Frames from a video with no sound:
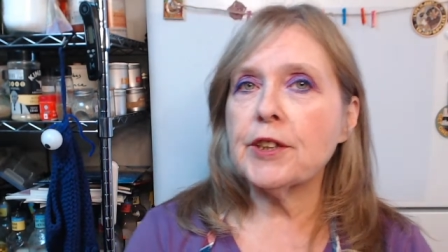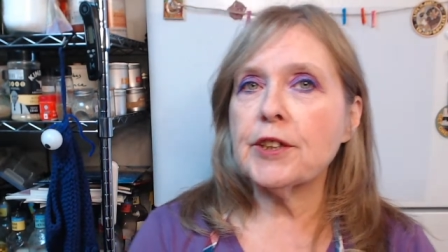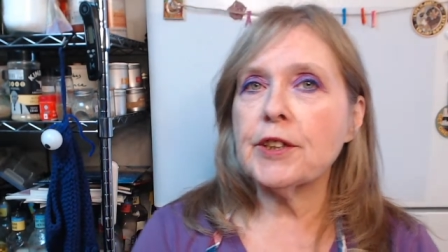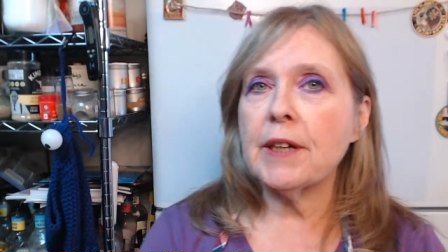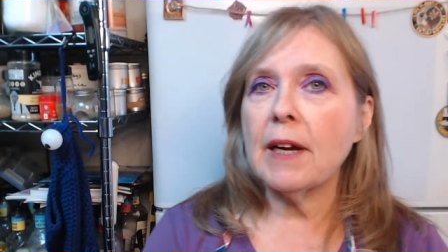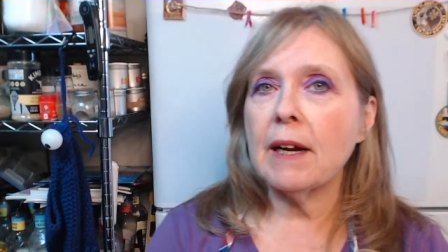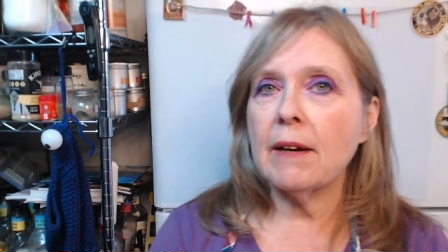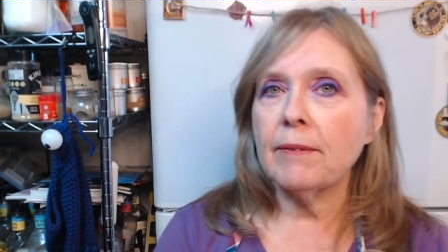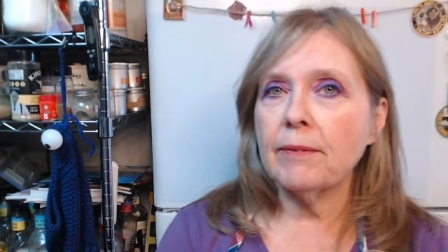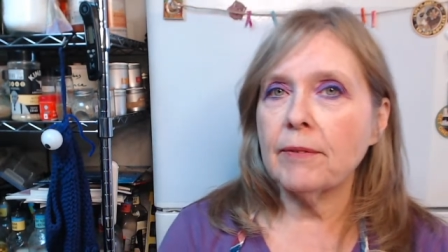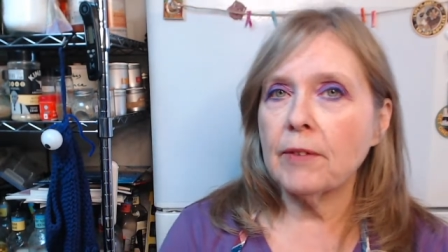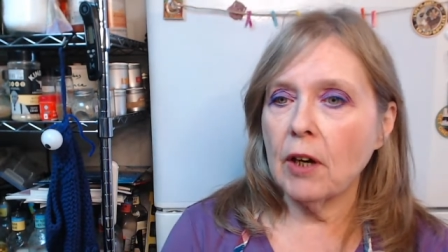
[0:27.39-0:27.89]

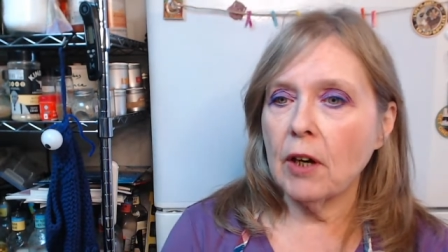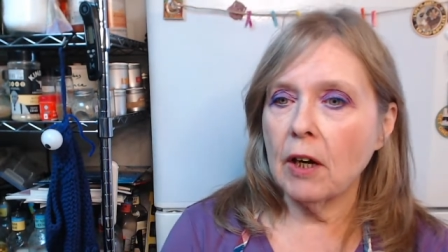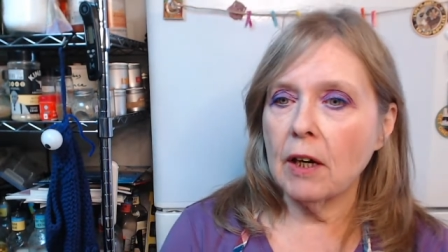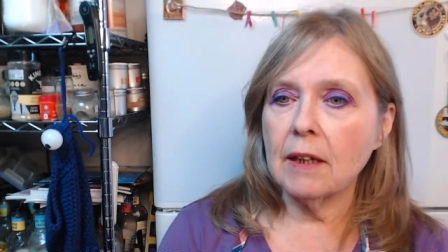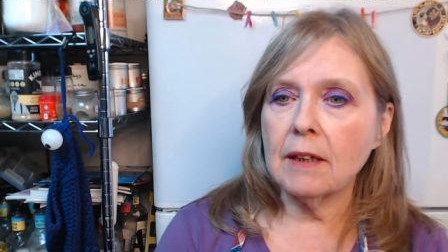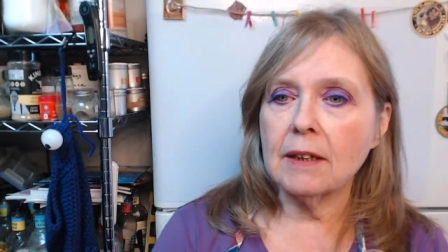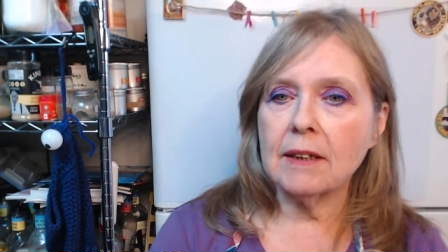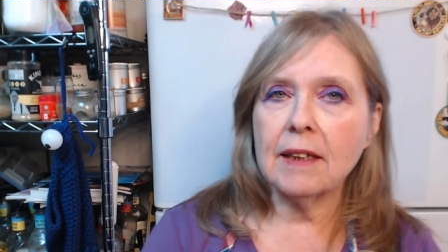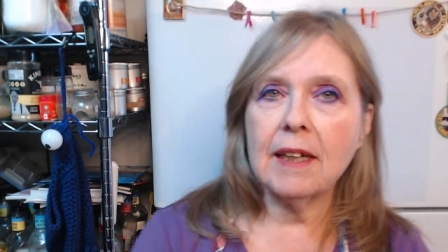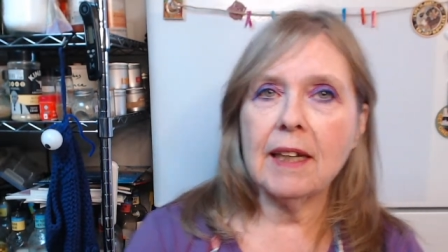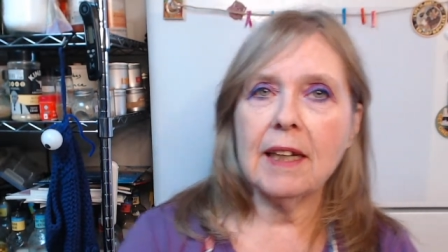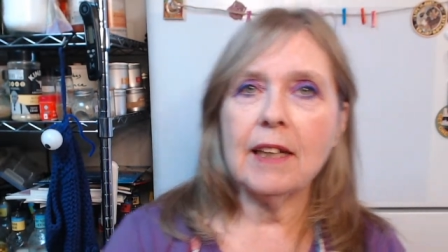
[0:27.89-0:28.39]
chef
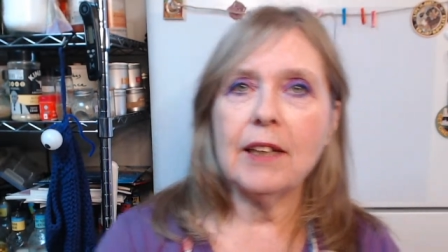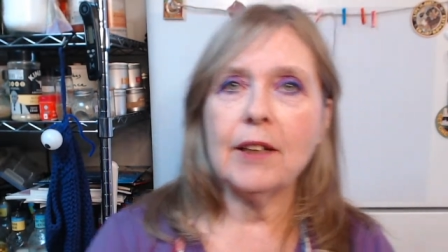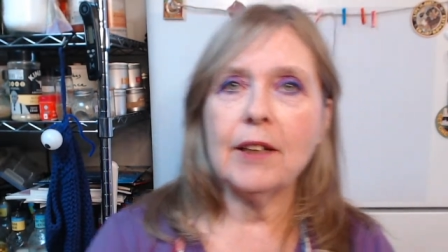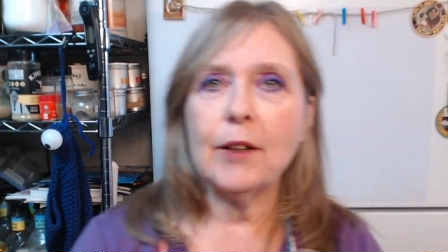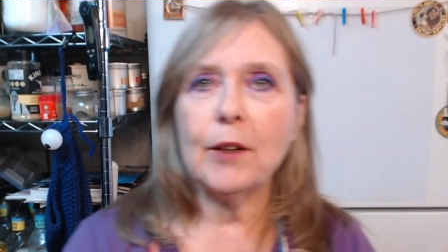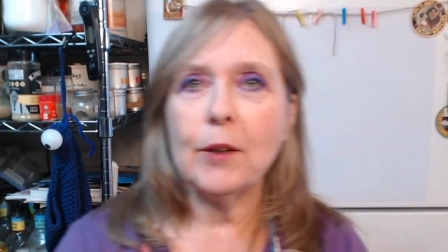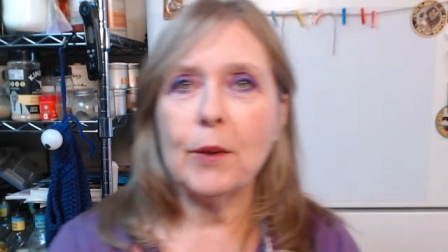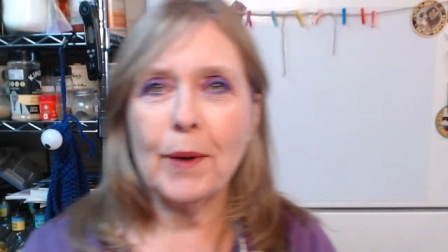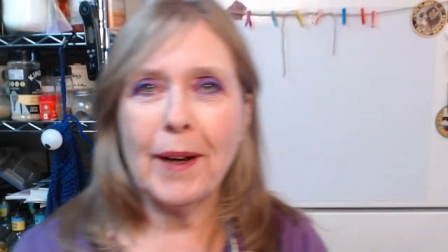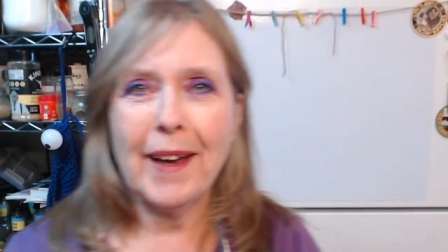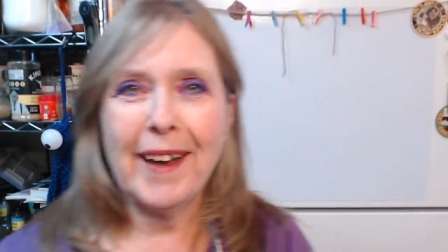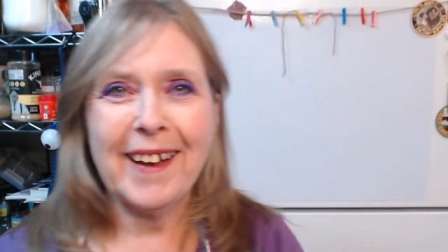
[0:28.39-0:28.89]
on
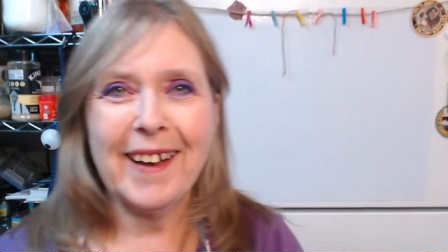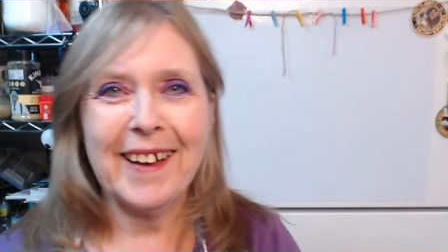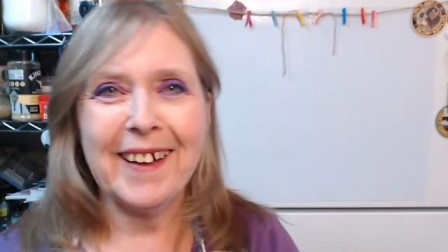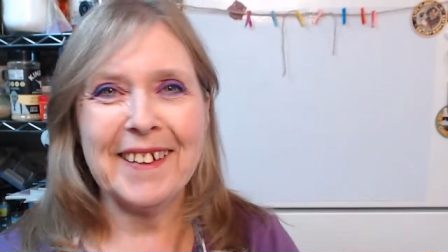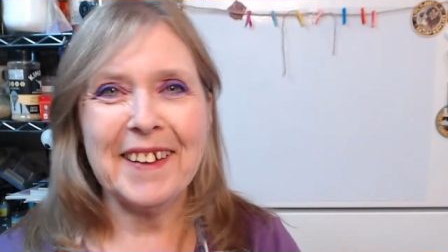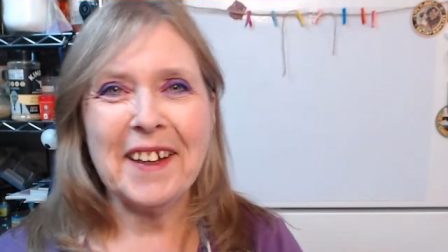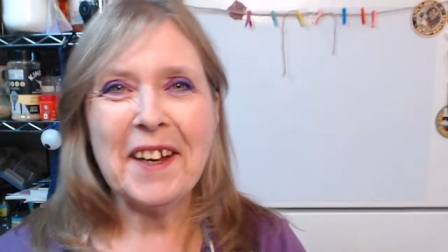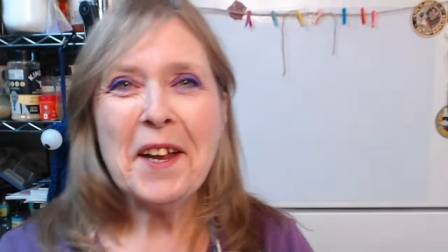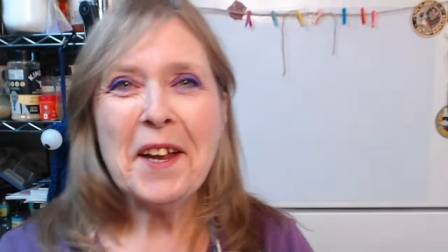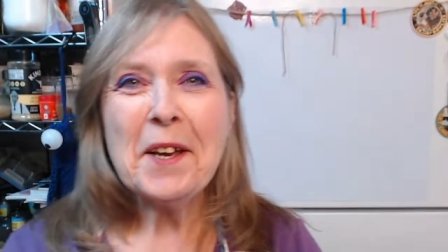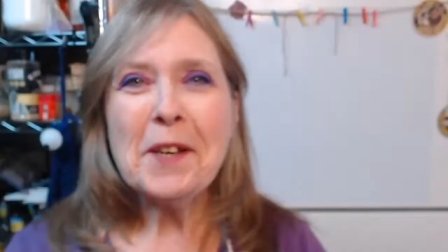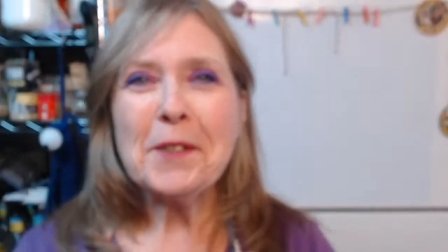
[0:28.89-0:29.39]
keto
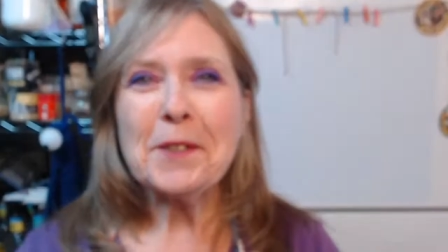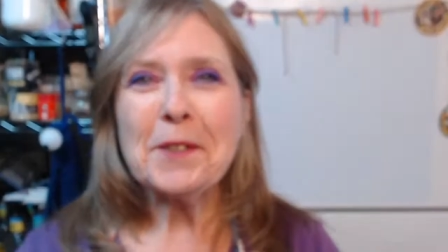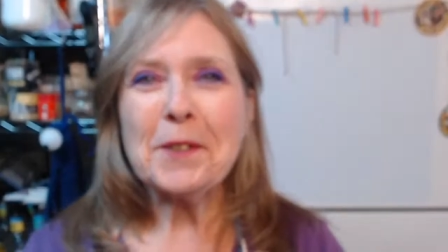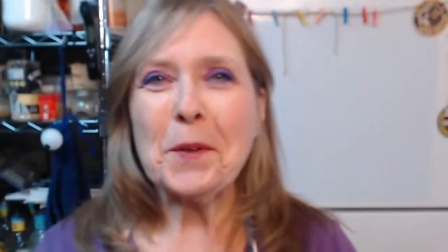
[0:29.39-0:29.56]
and